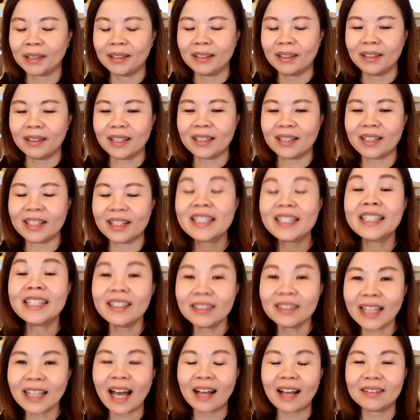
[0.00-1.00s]
it's a skill
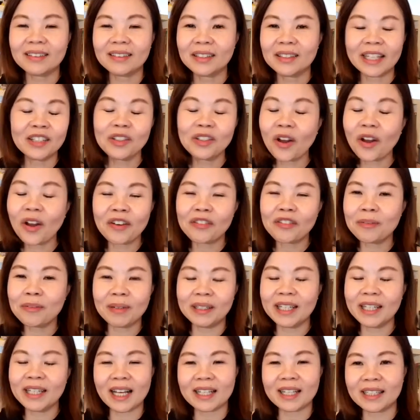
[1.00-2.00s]
lah. Okay, not
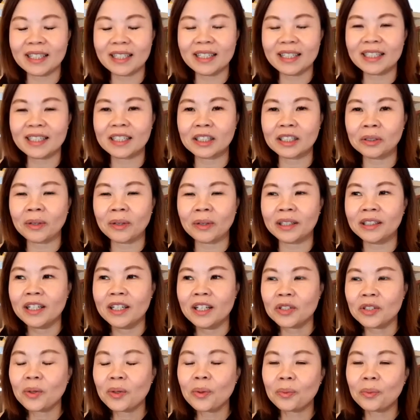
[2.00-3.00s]
everybody has this skill one.
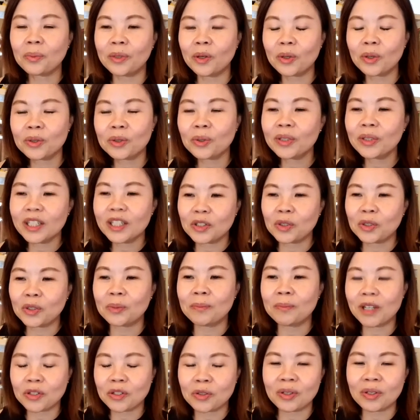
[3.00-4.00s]
So we also need to
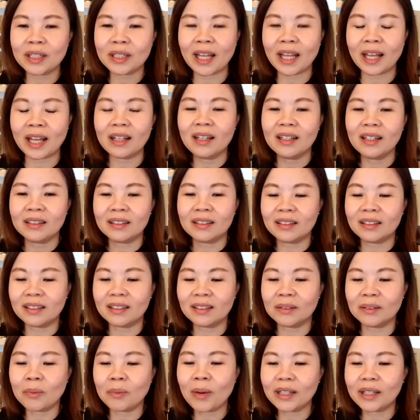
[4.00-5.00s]
make sure that
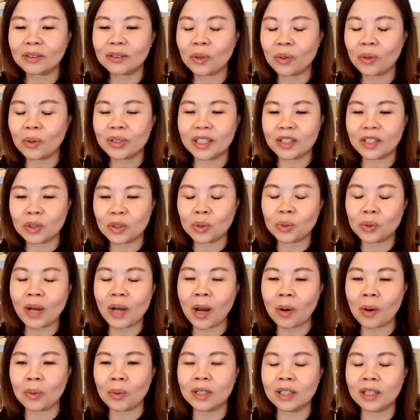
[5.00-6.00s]
what goes into
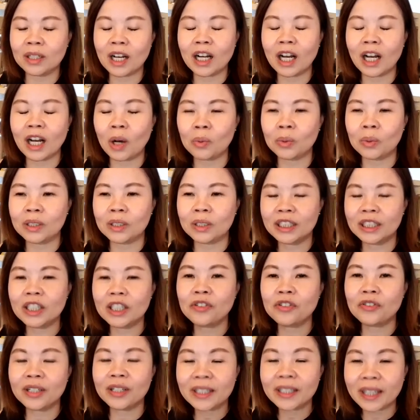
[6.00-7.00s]
our
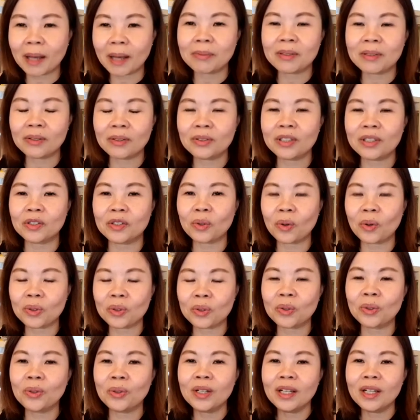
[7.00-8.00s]
Tegreen capsules is
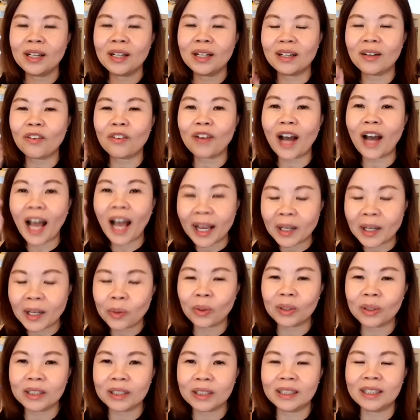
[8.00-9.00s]
also of a high
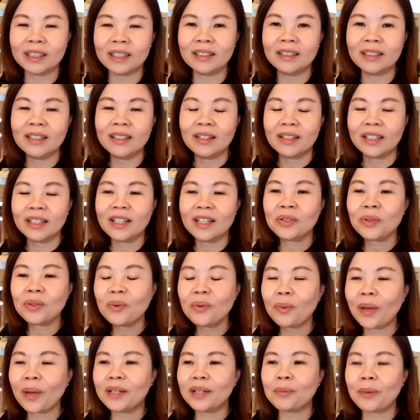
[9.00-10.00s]
quality. Okay, so
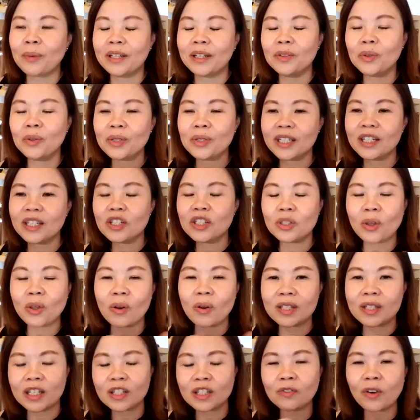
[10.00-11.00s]
when Nu Skin
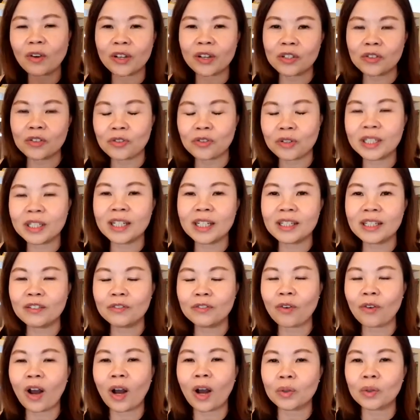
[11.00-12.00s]
sources for ingredients
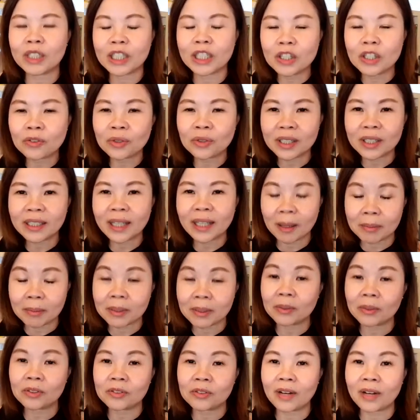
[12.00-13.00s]
for our Tegreen
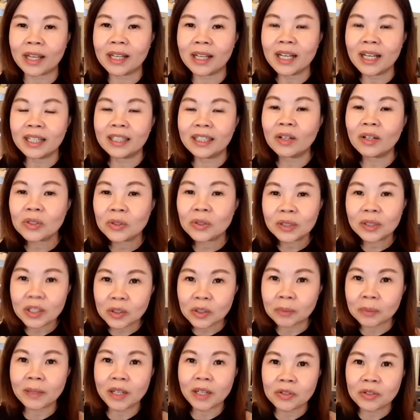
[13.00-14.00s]
capsules, right, they also need to
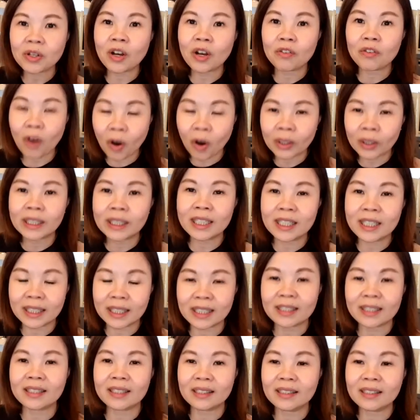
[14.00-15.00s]
make sure of all these
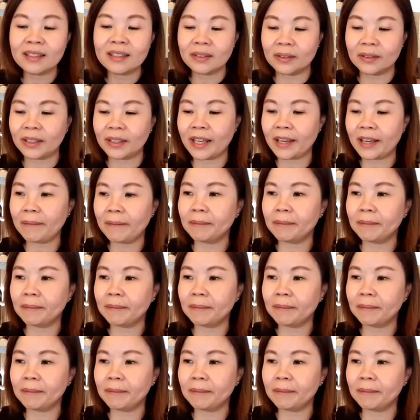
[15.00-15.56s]
things. Okay,